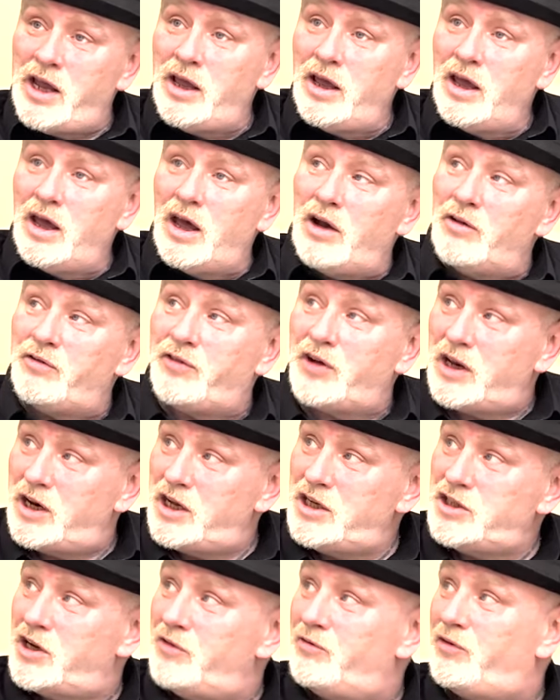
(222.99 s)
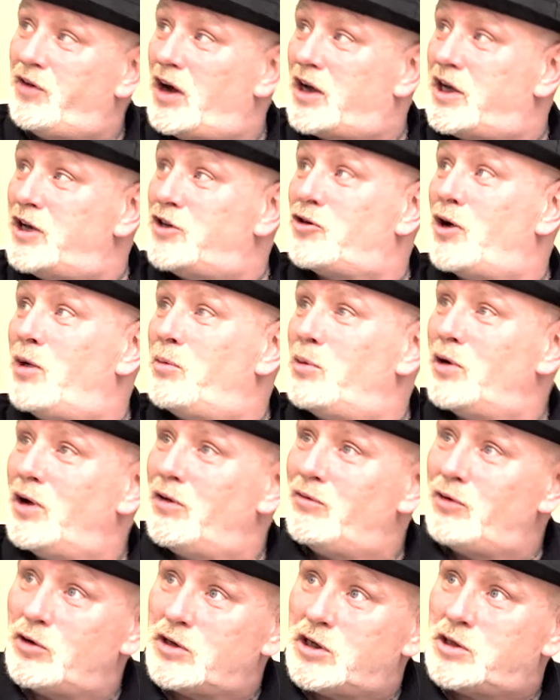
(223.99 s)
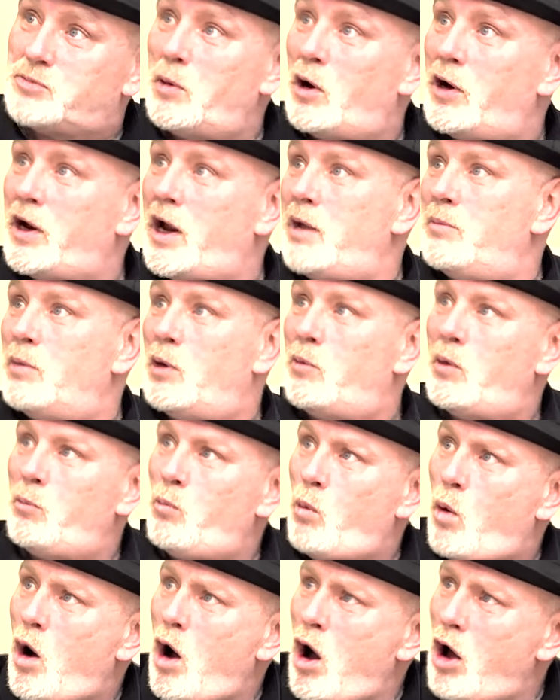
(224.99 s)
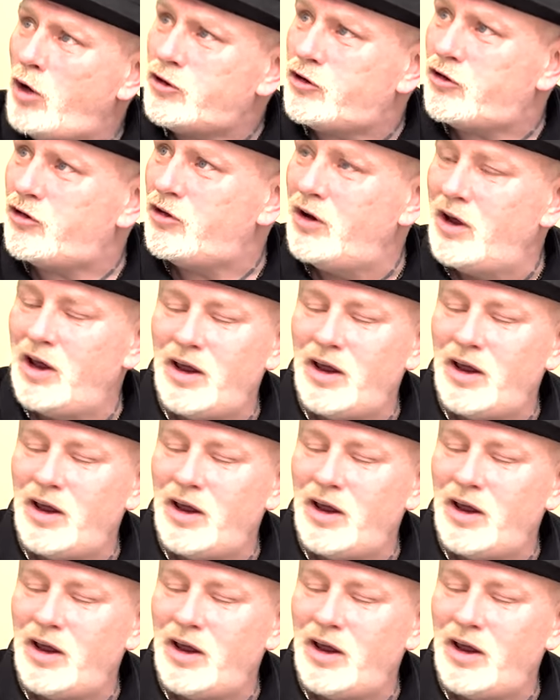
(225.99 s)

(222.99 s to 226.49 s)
And I'm thinking, he's in trouble. And I've looked, it's my name. I went, what?